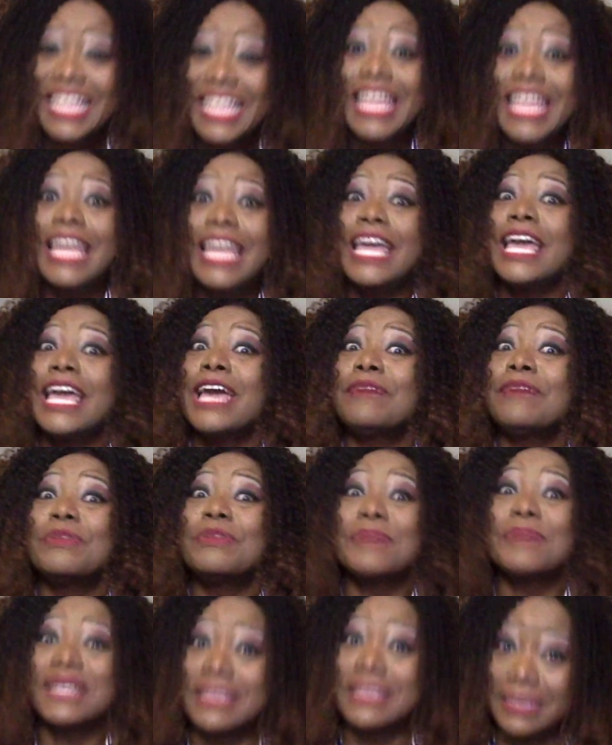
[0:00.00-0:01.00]

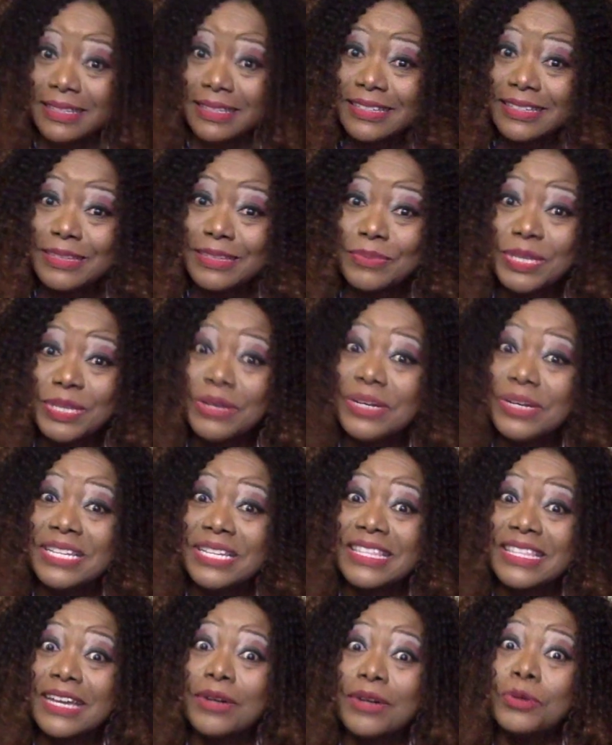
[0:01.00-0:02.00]
Everybody be
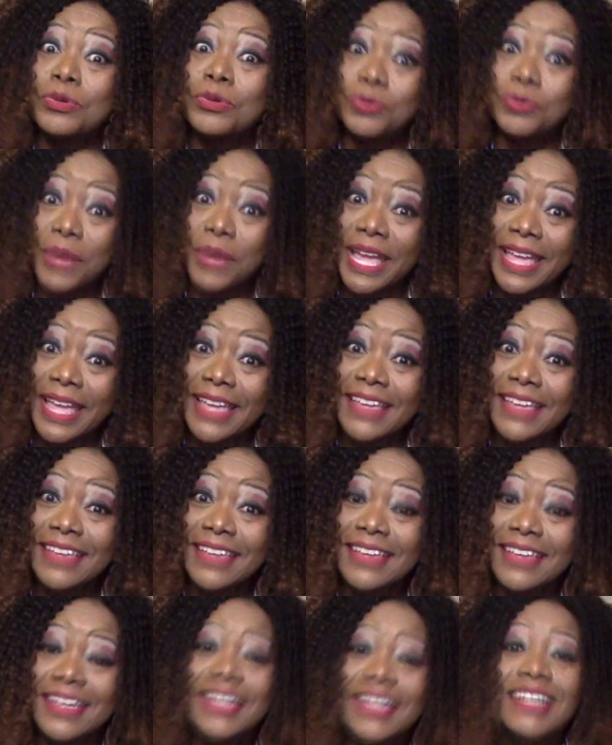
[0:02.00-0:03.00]
going their own way.
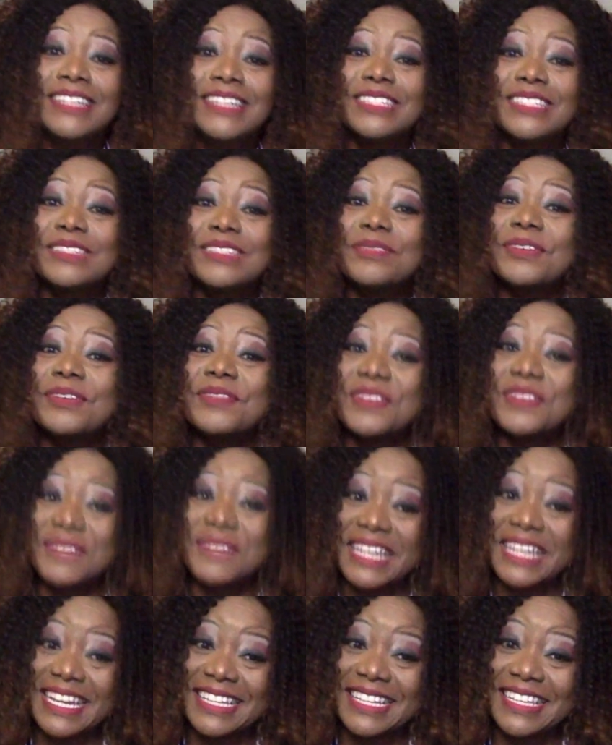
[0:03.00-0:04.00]
So we're
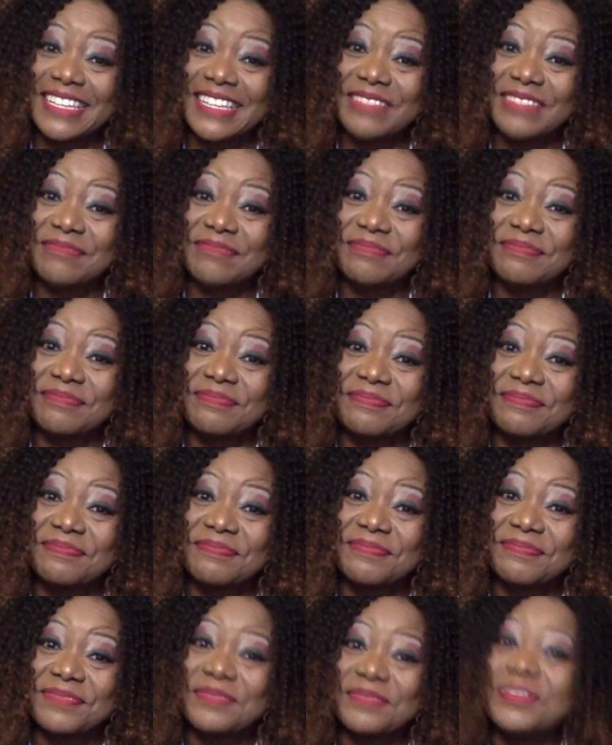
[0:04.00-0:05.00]
very lucky.
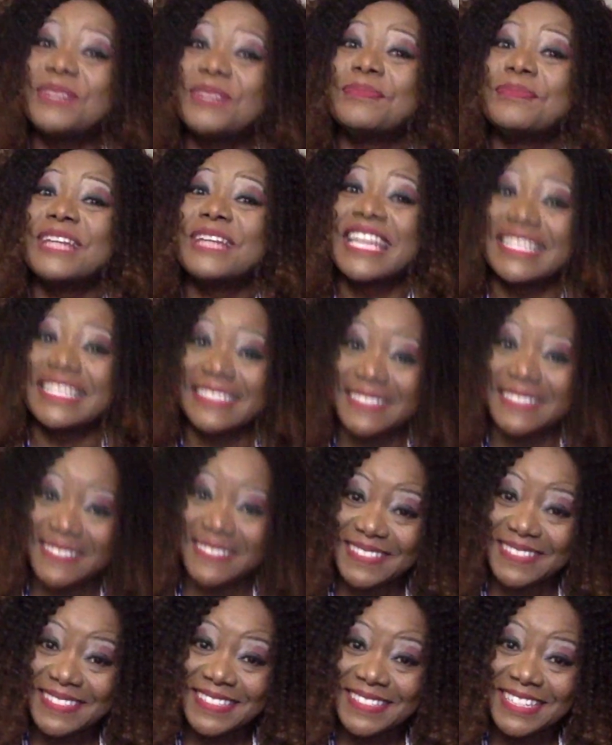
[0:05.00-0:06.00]
We're blessed.
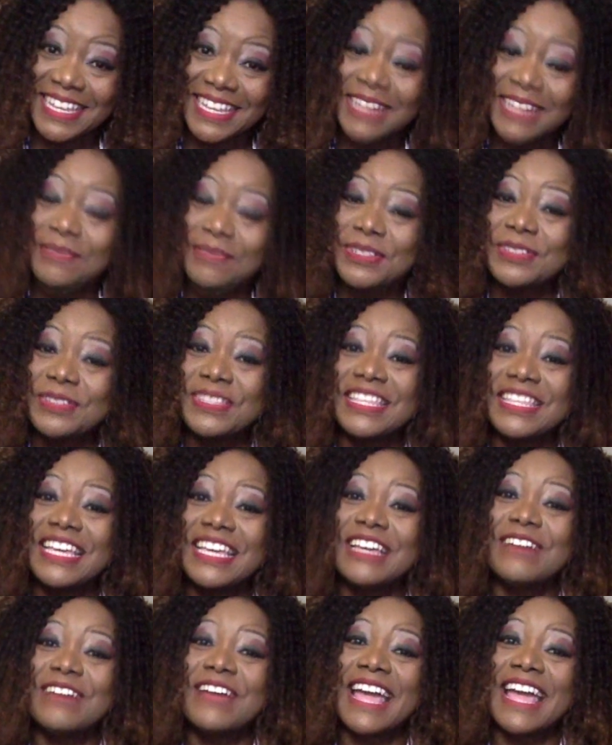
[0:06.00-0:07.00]
And we should
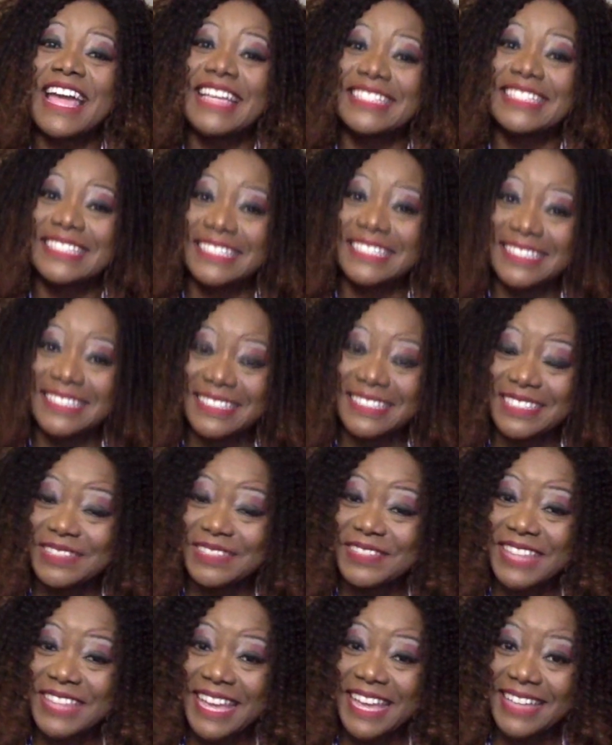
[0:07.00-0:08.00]
thank our ancestors
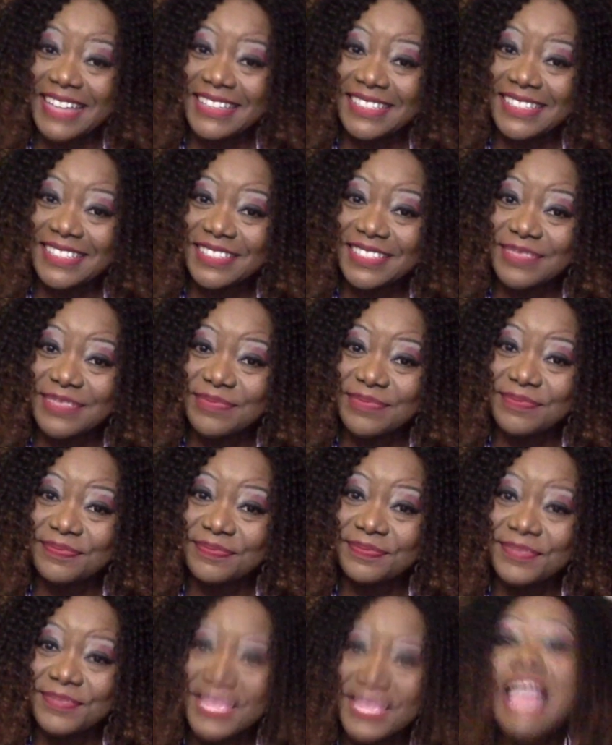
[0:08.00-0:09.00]
for that.
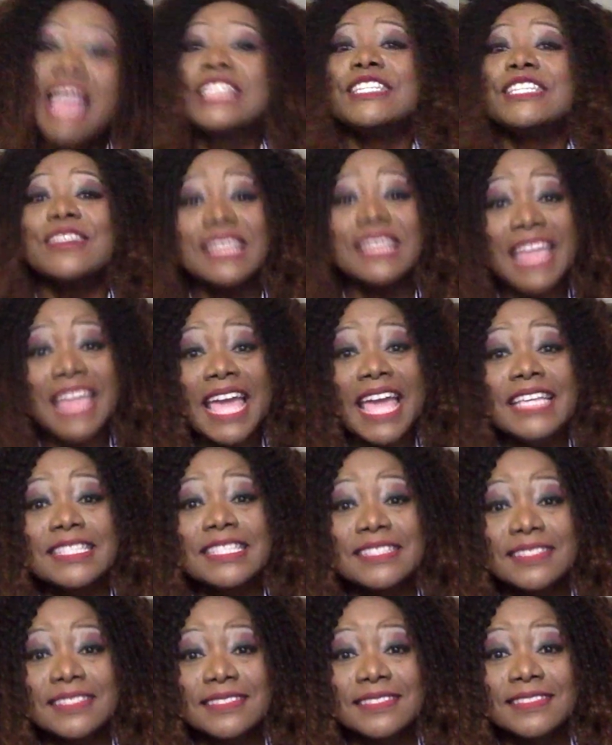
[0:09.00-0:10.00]
So
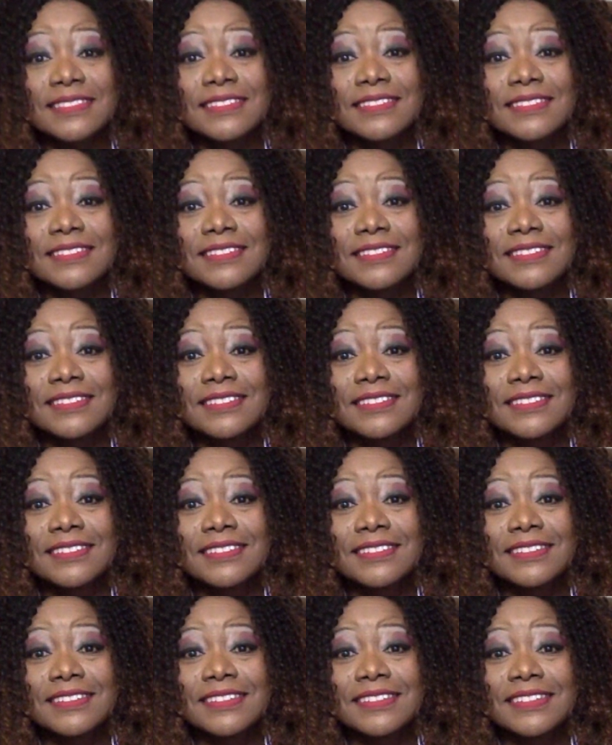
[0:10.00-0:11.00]
yes,
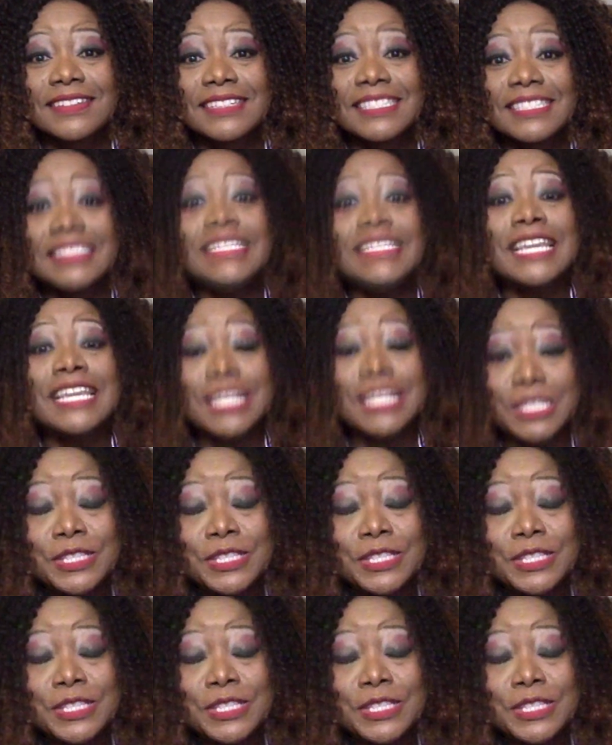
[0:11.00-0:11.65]
stick